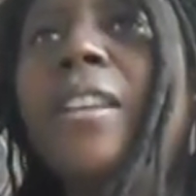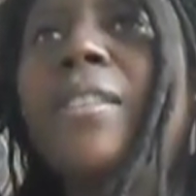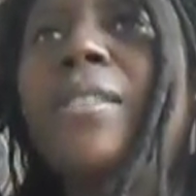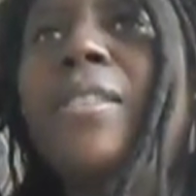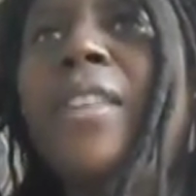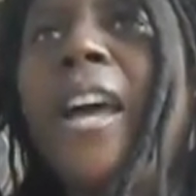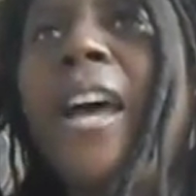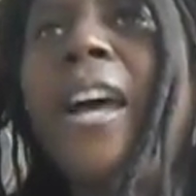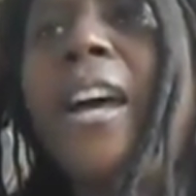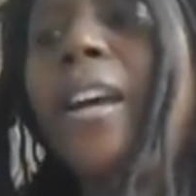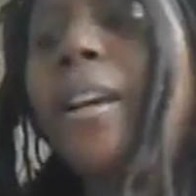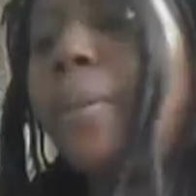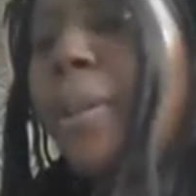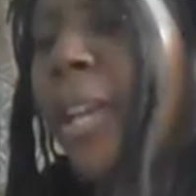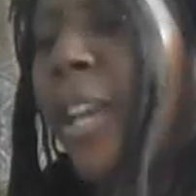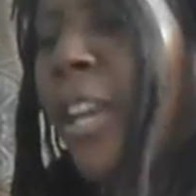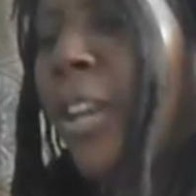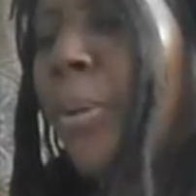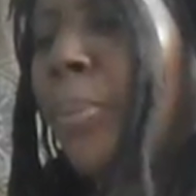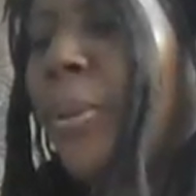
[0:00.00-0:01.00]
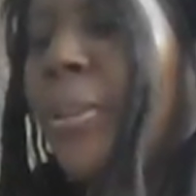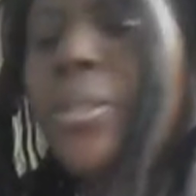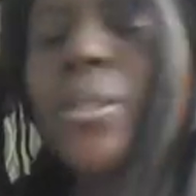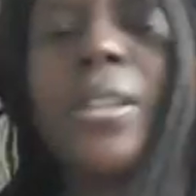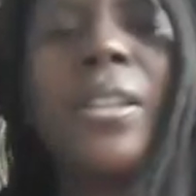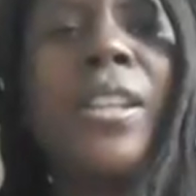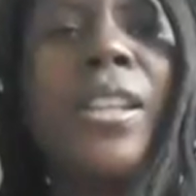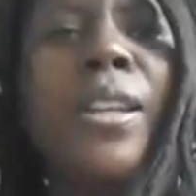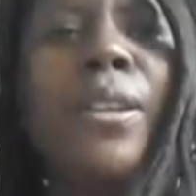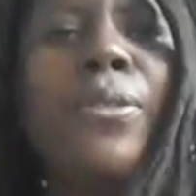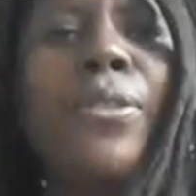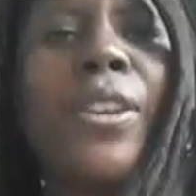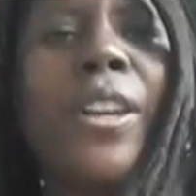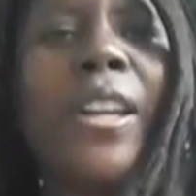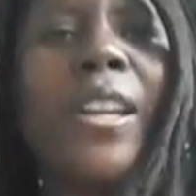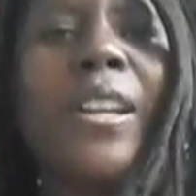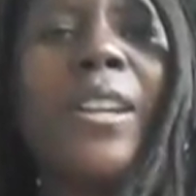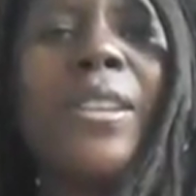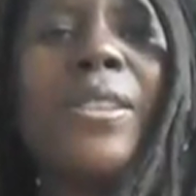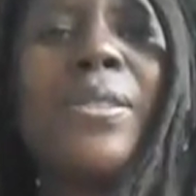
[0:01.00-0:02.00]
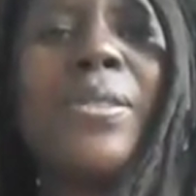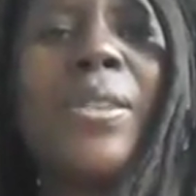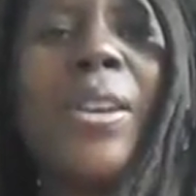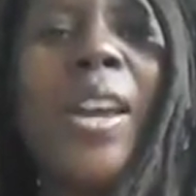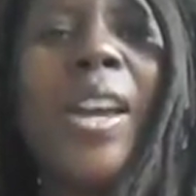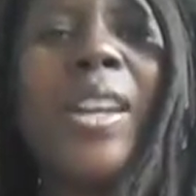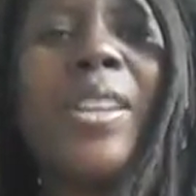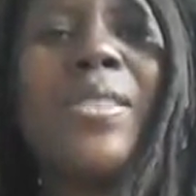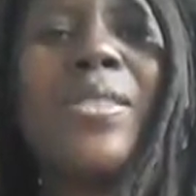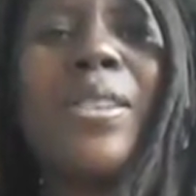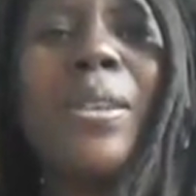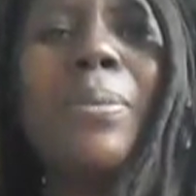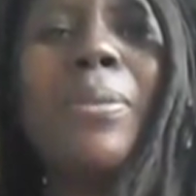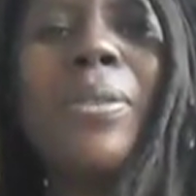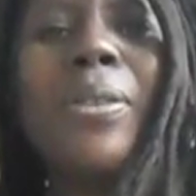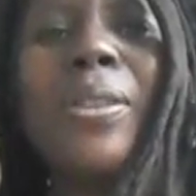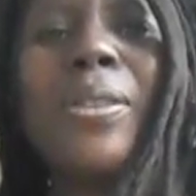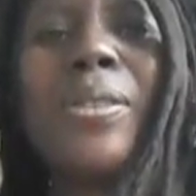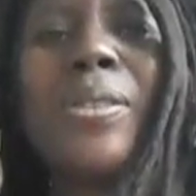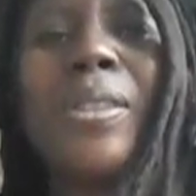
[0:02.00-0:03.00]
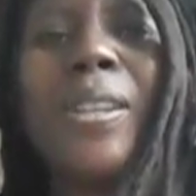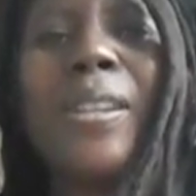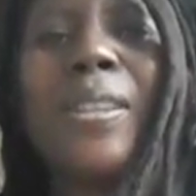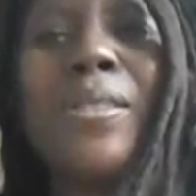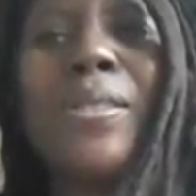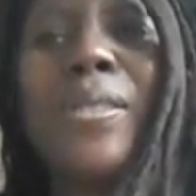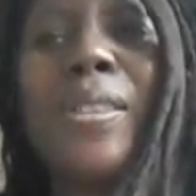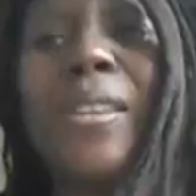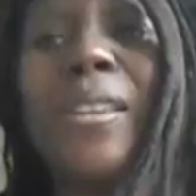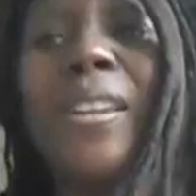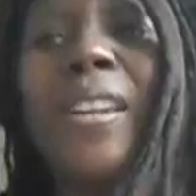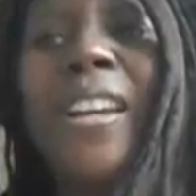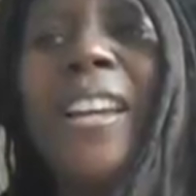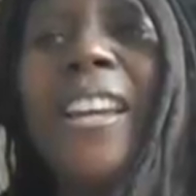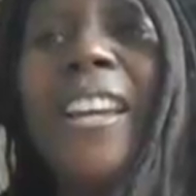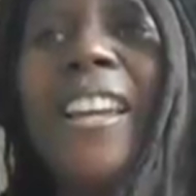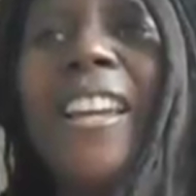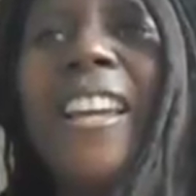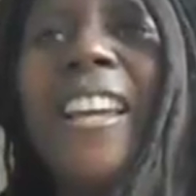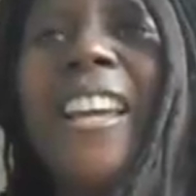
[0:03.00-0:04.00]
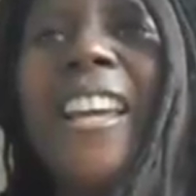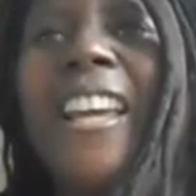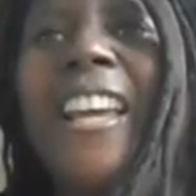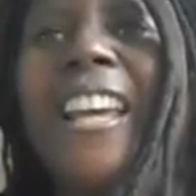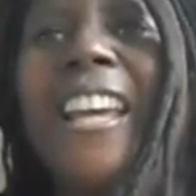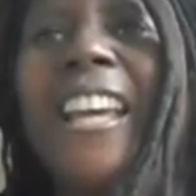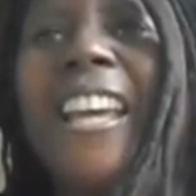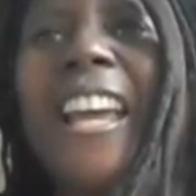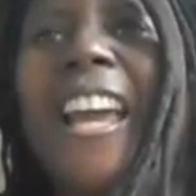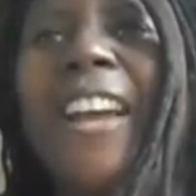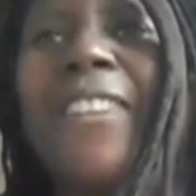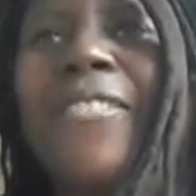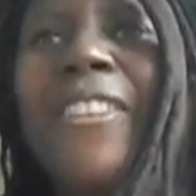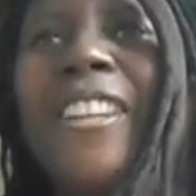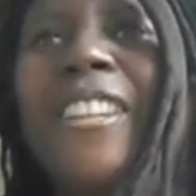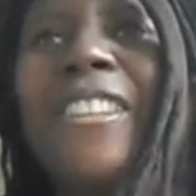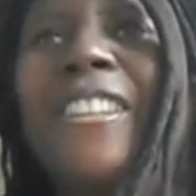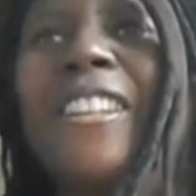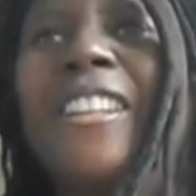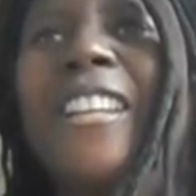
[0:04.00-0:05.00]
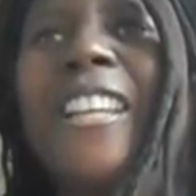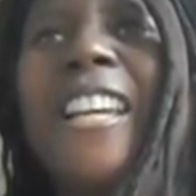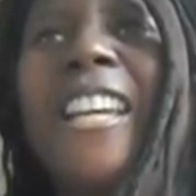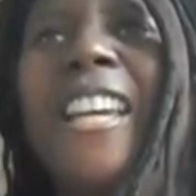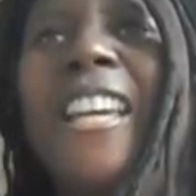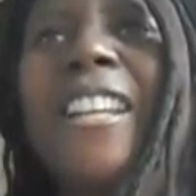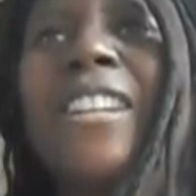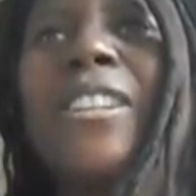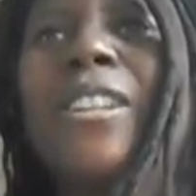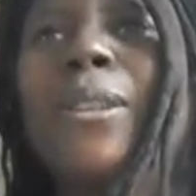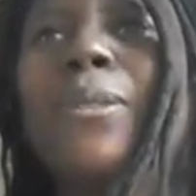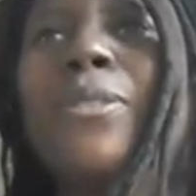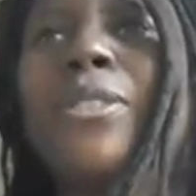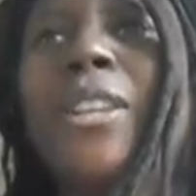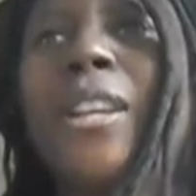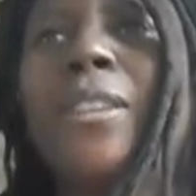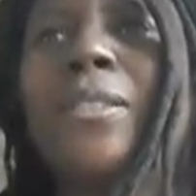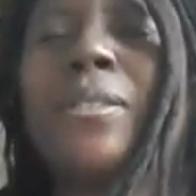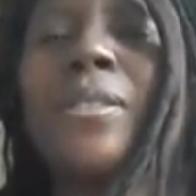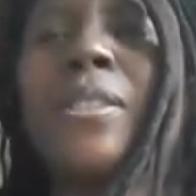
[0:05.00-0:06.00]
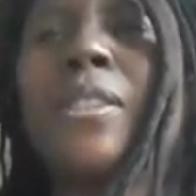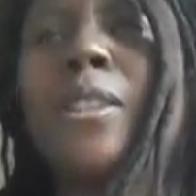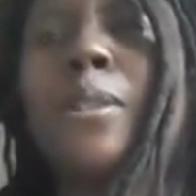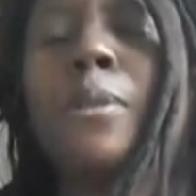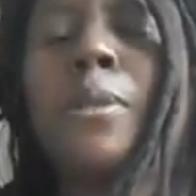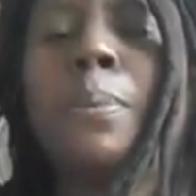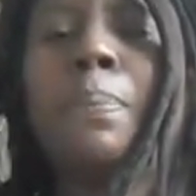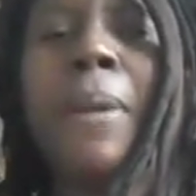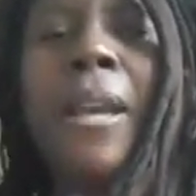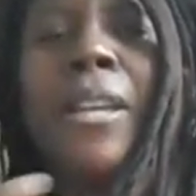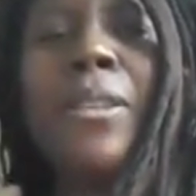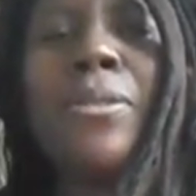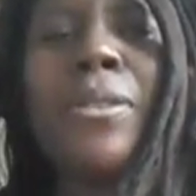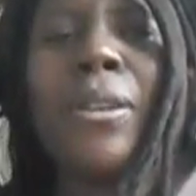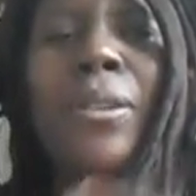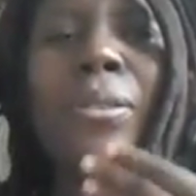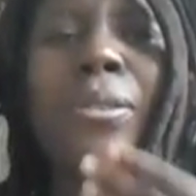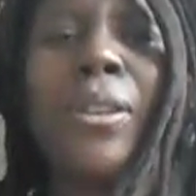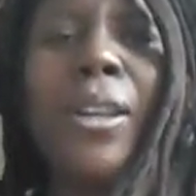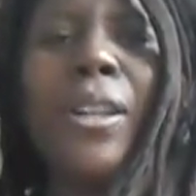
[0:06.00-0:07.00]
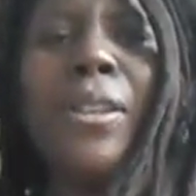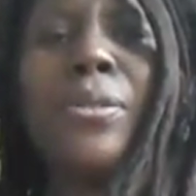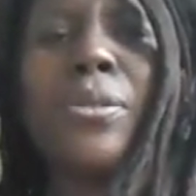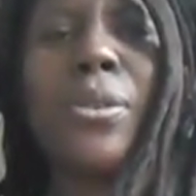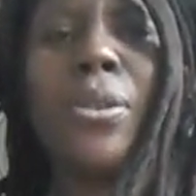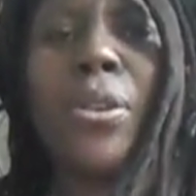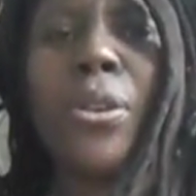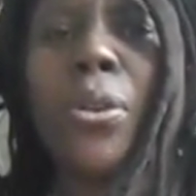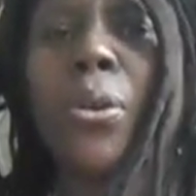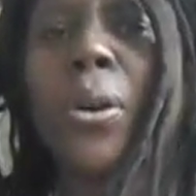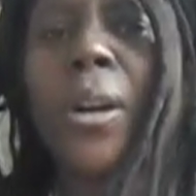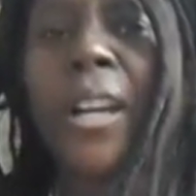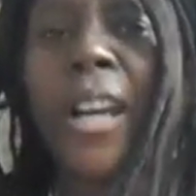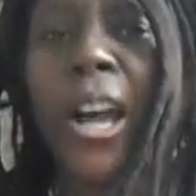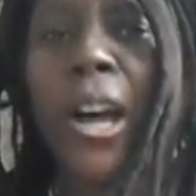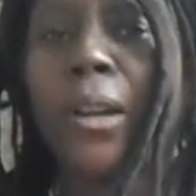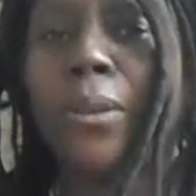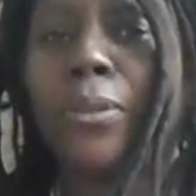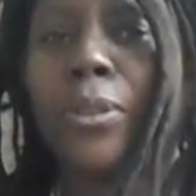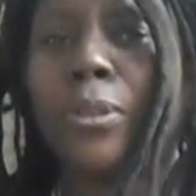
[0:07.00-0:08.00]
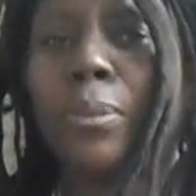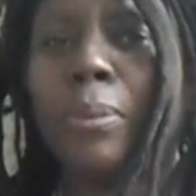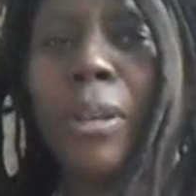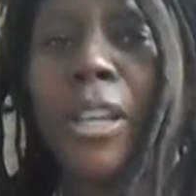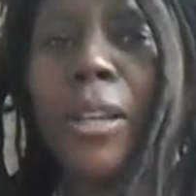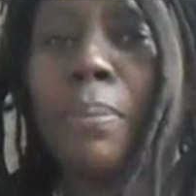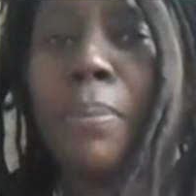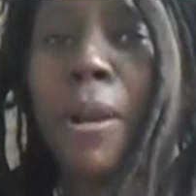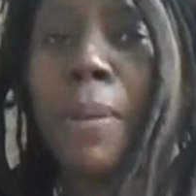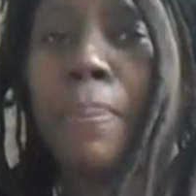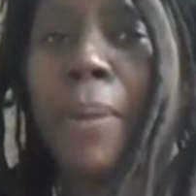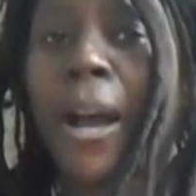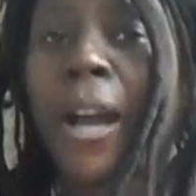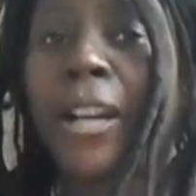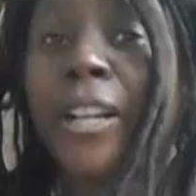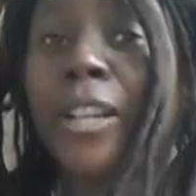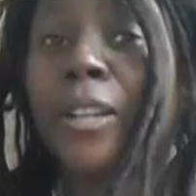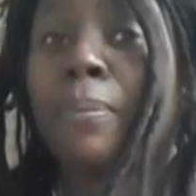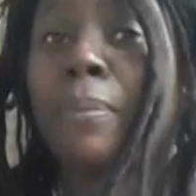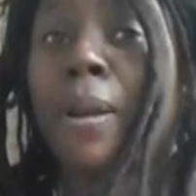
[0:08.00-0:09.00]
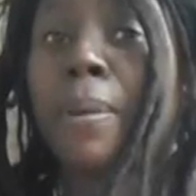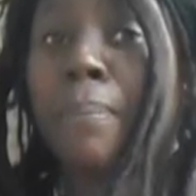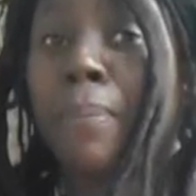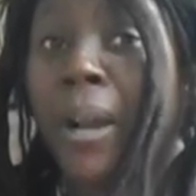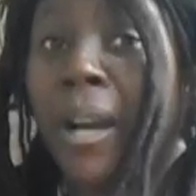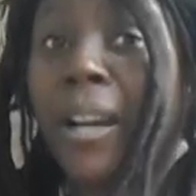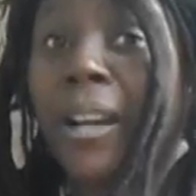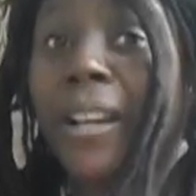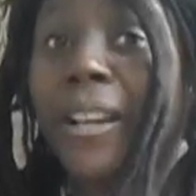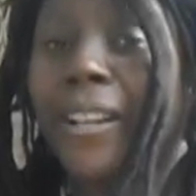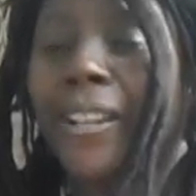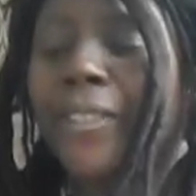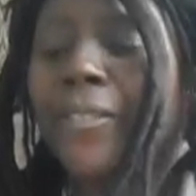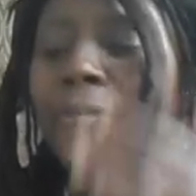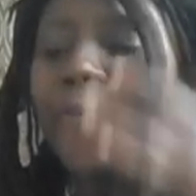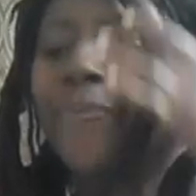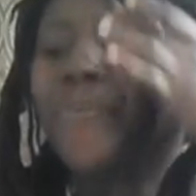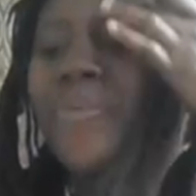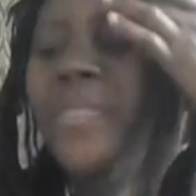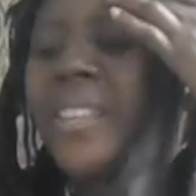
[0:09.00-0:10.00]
That cannabis alleviates. And some of these things, I mean, it alleviates these basic things that are going on with me in my body and my mind.